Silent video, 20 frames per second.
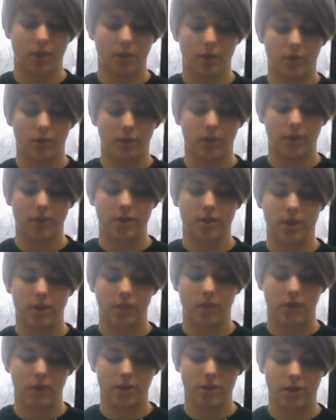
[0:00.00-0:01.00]
Booker T.
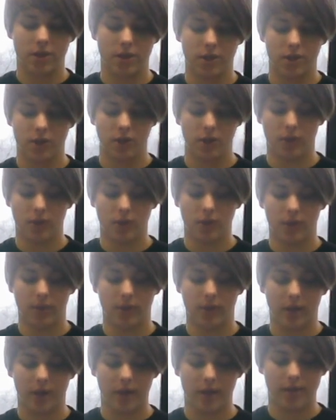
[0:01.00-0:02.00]
Washington told the
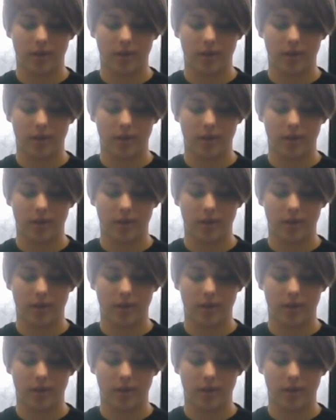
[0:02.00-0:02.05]
blacks